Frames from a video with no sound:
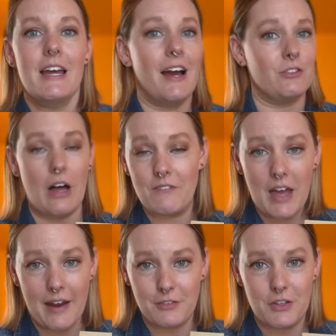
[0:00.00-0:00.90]
I love that
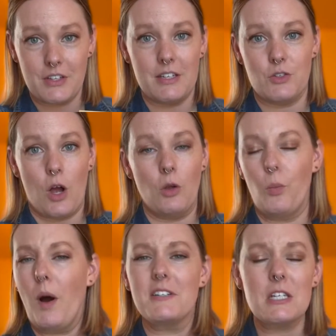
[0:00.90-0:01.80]
everything is all in
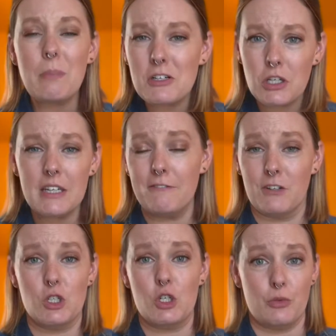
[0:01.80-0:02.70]
one, especially for
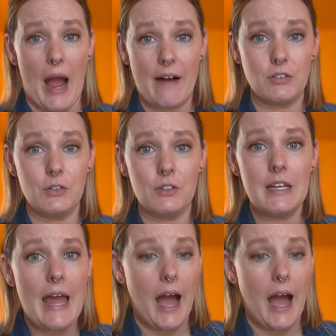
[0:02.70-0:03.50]
travel.